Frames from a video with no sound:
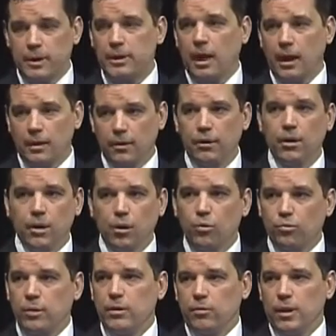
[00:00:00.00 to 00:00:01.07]
an entire
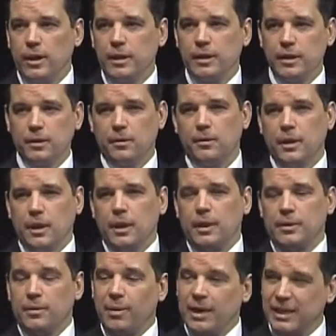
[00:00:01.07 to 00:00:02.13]
rewrite. So
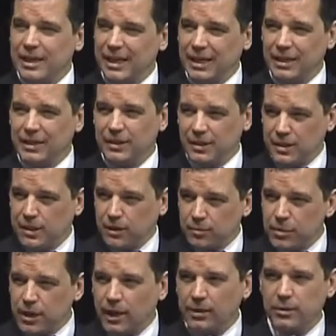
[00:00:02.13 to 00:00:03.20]
depending on the
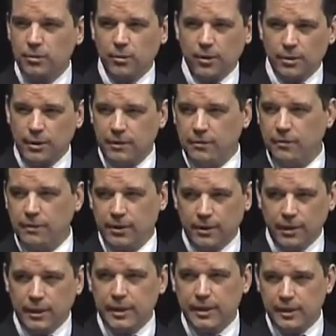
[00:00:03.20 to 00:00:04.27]
subject, we're in
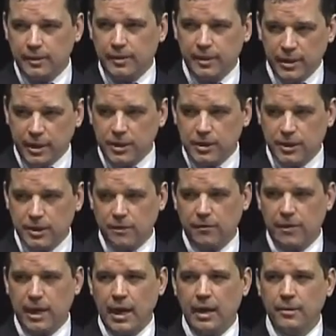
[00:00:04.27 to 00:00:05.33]
various stages
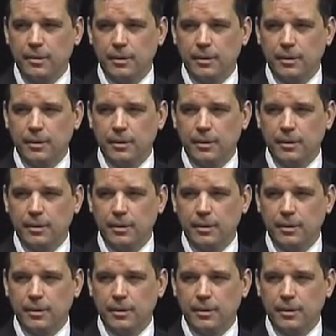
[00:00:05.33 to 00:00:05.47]
of that.